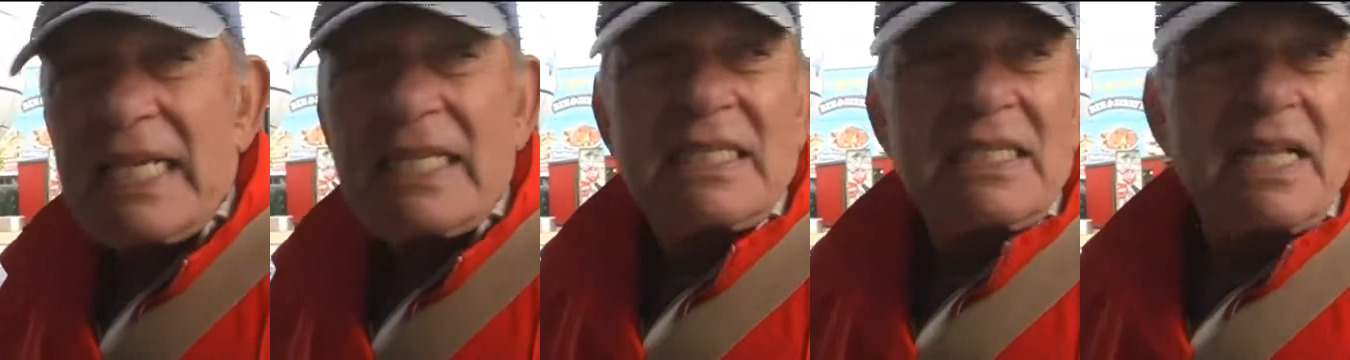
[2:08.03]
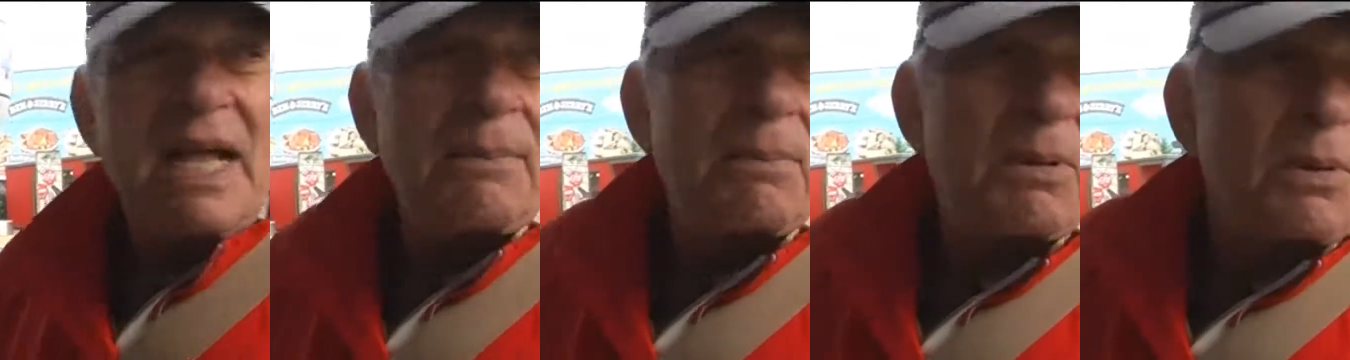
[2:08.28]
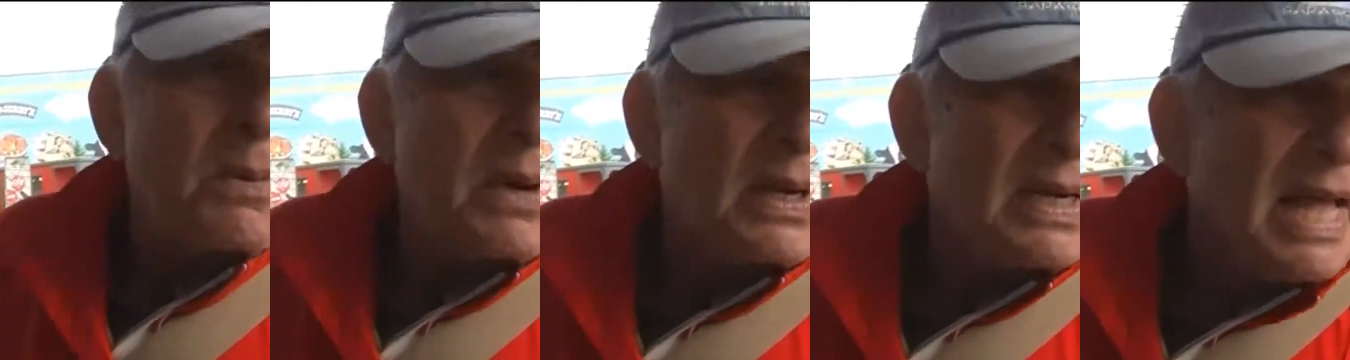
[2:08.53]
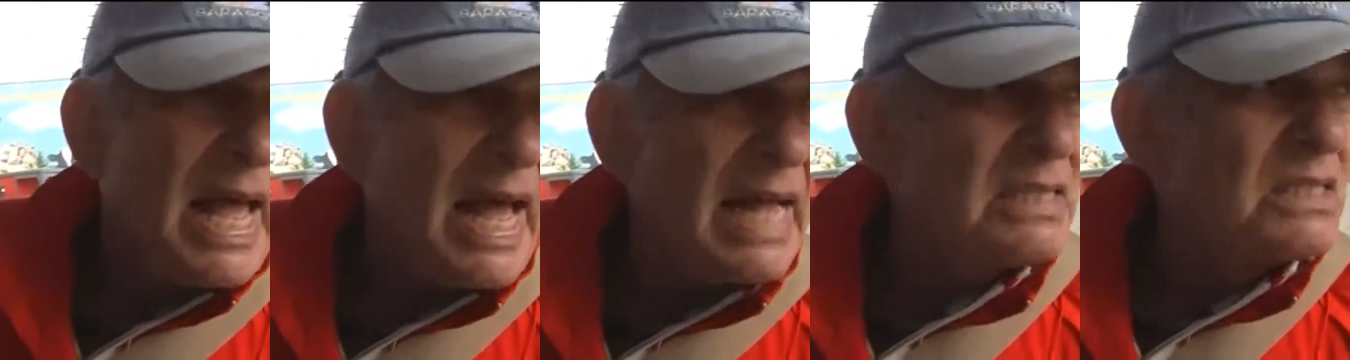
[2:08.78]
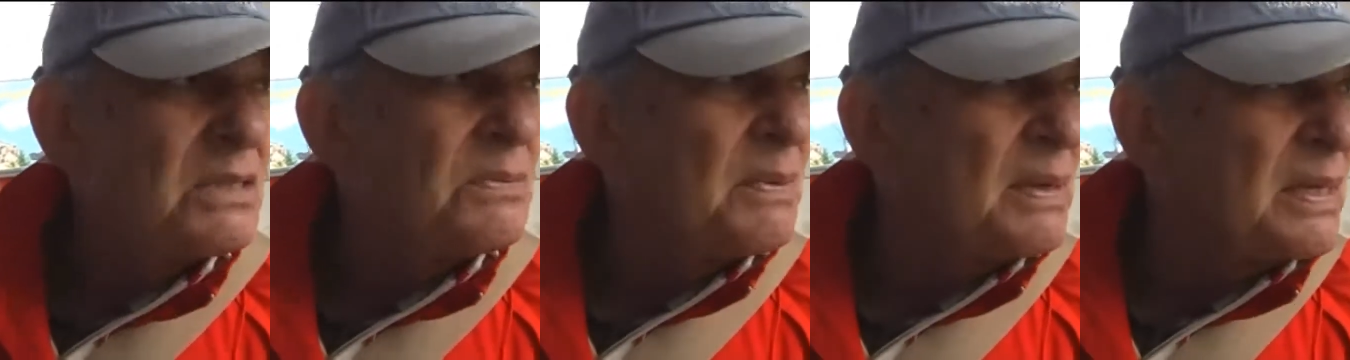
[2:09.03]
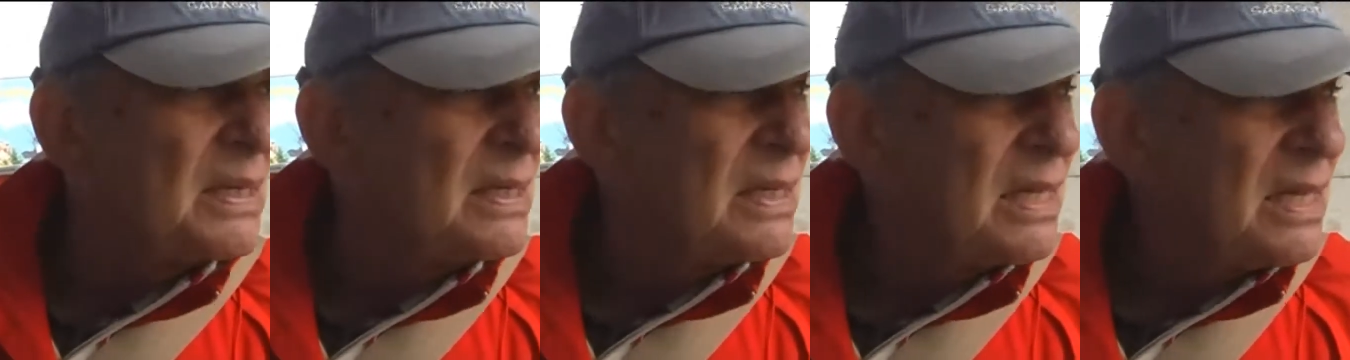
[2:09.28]
His number one
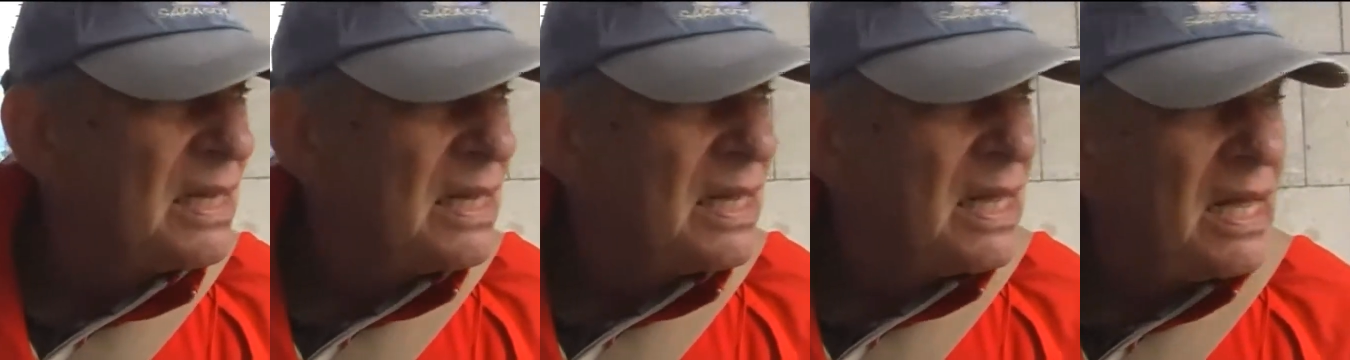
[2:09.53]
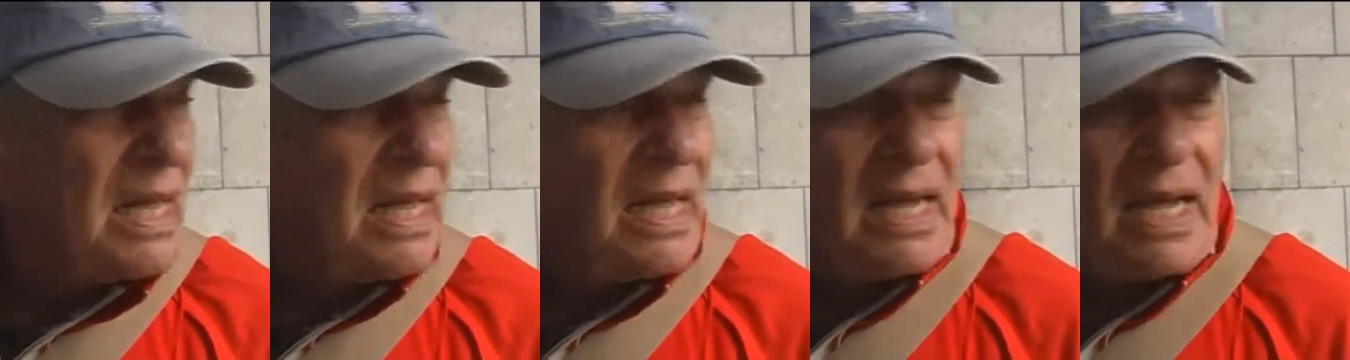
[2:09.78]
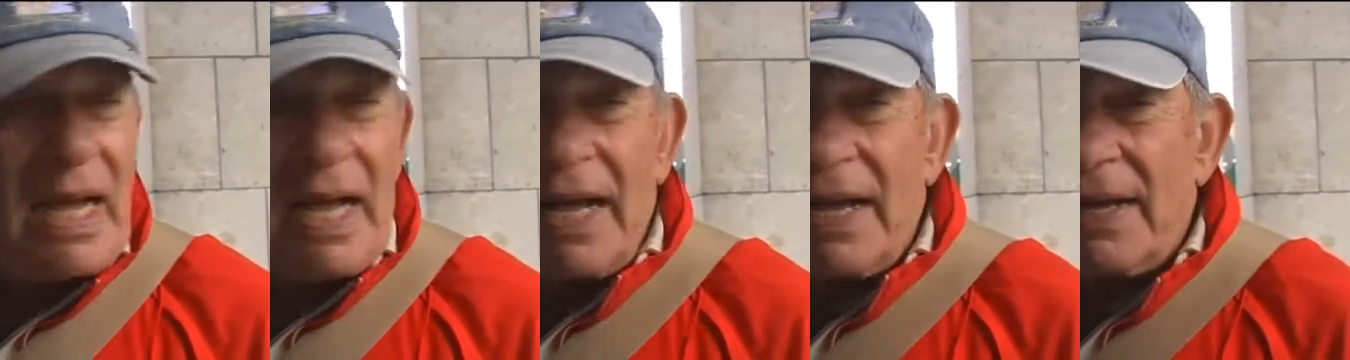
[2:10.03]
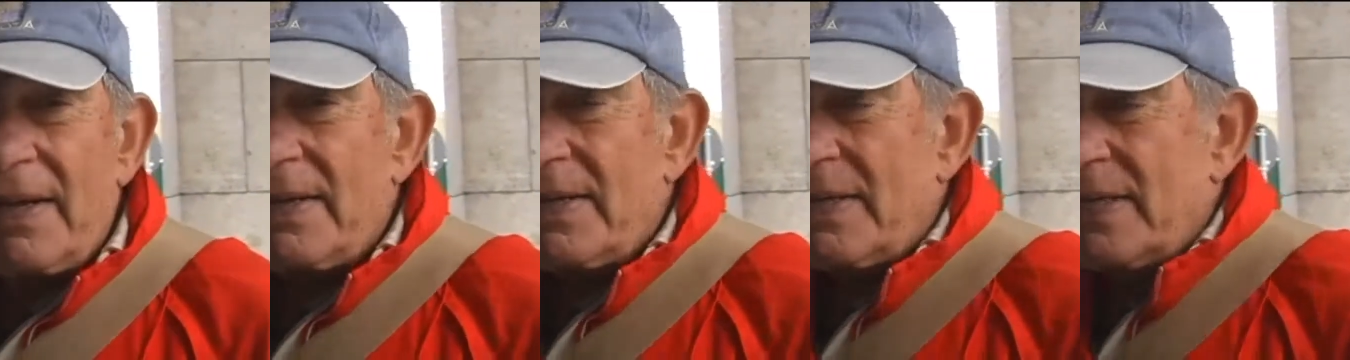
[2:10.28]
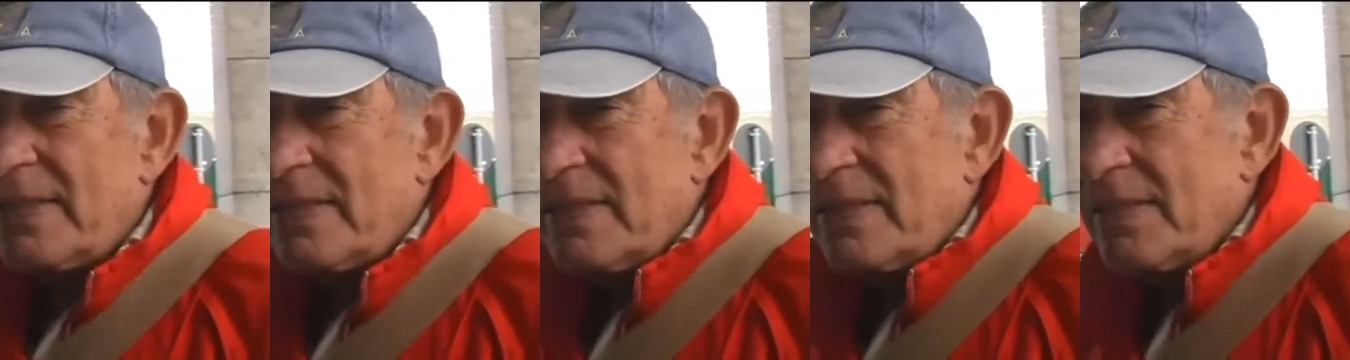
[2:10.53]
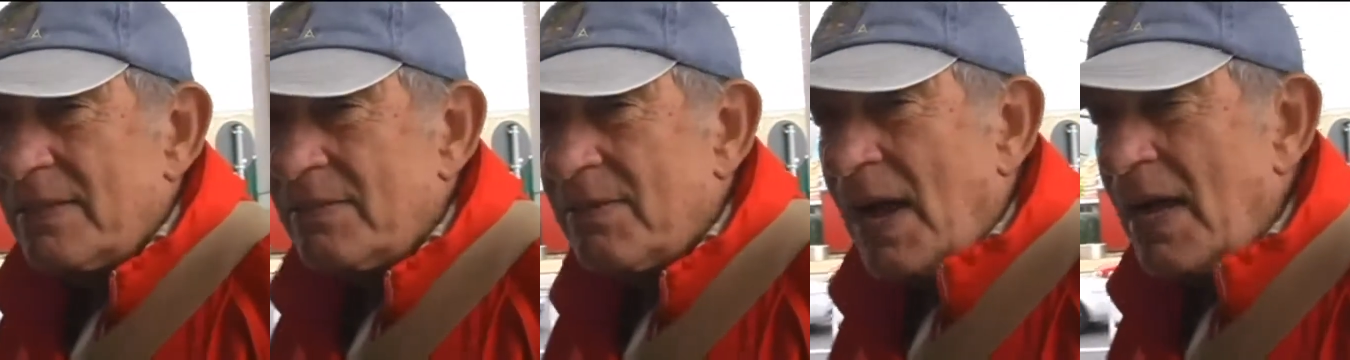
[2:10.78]
henchman,
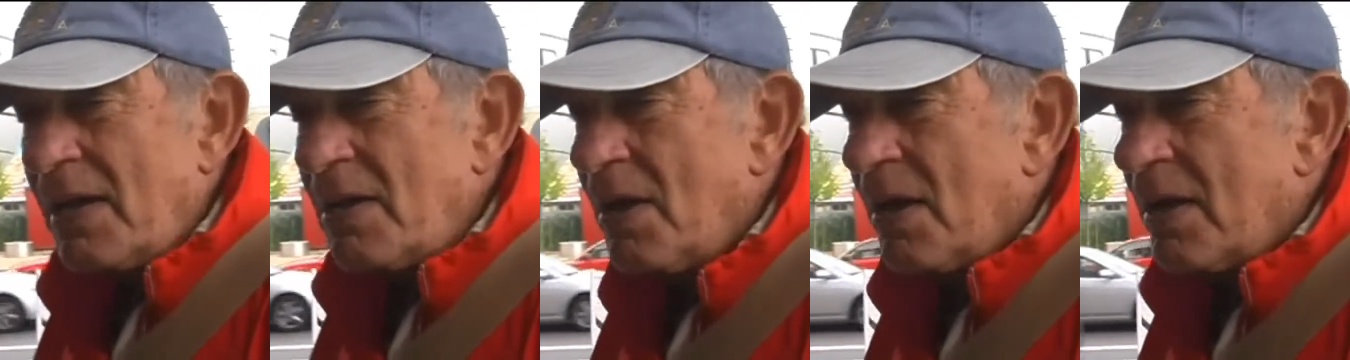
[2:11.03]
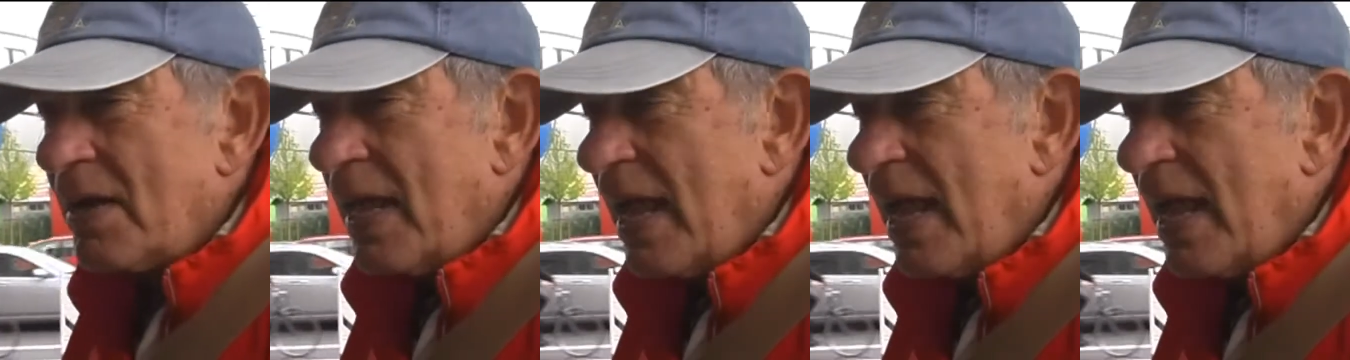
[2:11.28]
Reinhard